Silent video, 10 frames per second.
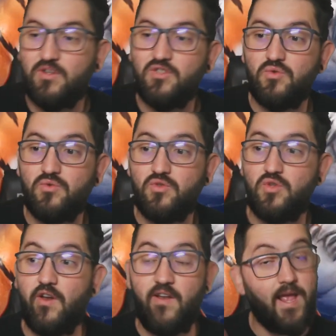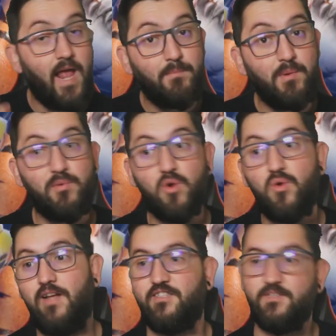ones to sort of like help you
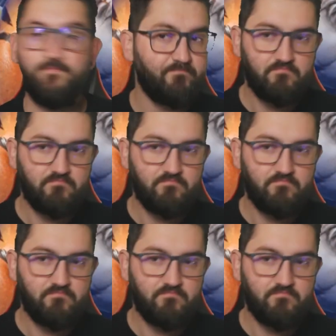progress.